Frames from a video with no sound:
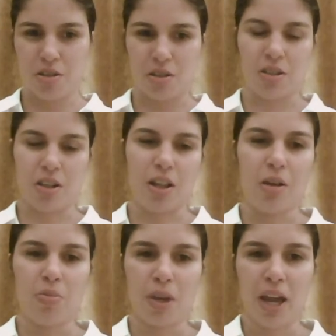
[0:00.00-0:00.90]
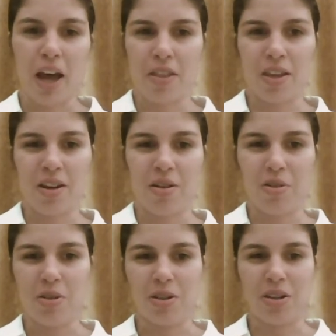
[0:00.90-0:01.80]
suddenly be out
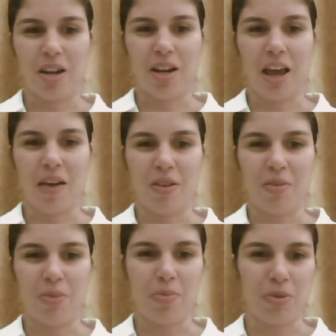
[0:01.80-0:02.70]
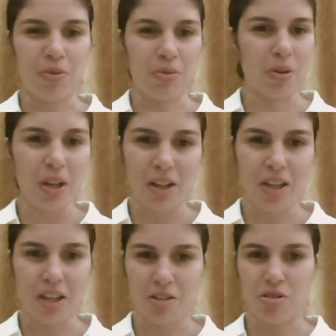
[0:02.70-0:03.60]
there and having people
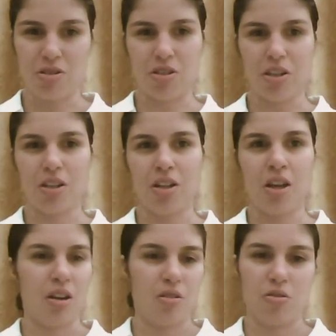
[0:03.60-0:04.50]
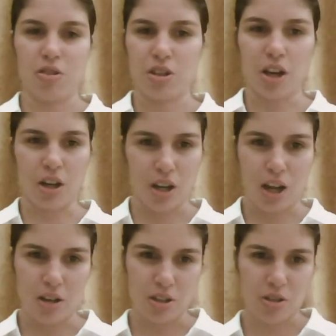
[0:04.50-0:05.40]
really interested, which I
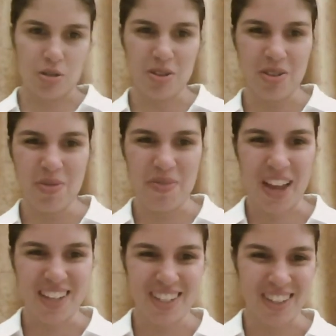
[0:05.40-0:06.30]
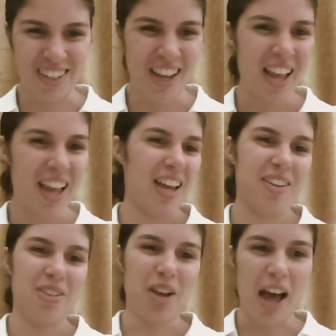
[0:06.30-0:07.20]
just couldn't imagine,
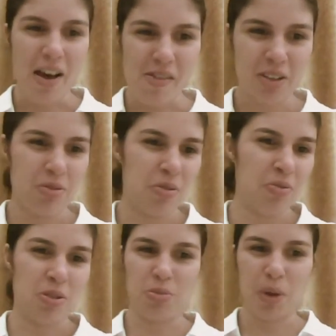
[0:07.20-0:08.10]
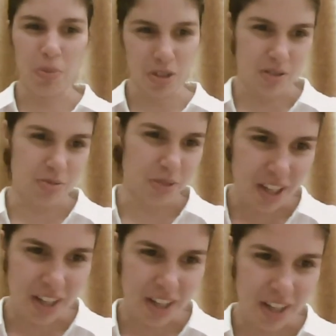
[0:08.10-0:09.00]
and having a review and Publishers
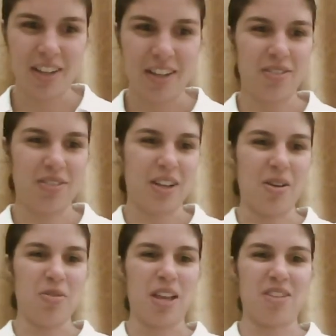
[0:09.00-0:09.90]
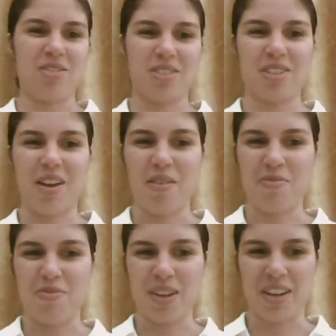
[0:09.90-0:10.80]
Weekly and all that sort of stuff.
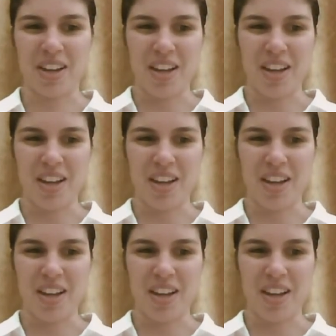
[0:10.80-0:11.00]
But